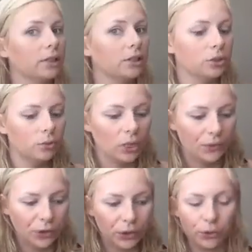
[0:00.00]
to give
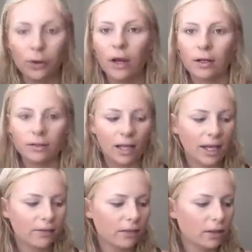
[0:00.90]
you
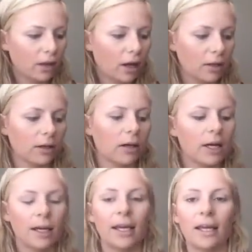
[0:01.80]
life and color
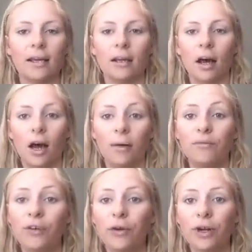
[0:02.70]
in
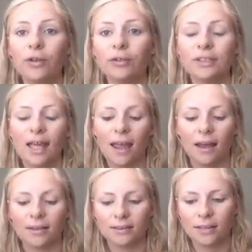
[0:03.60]
photos,
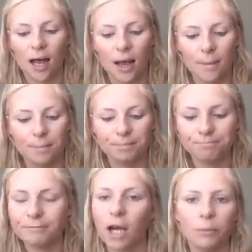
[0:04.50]
and
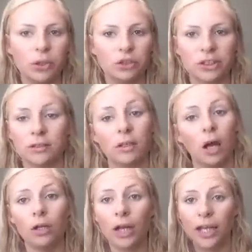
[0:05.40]
help you just to
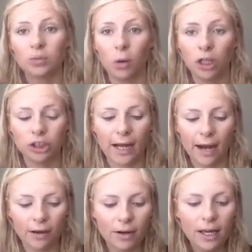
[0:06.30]
not look as washed
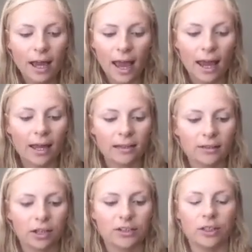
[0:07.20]
out. And
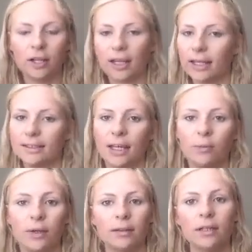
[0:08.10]
also, like I said,
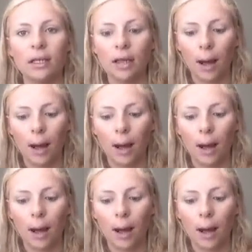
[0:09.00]
with the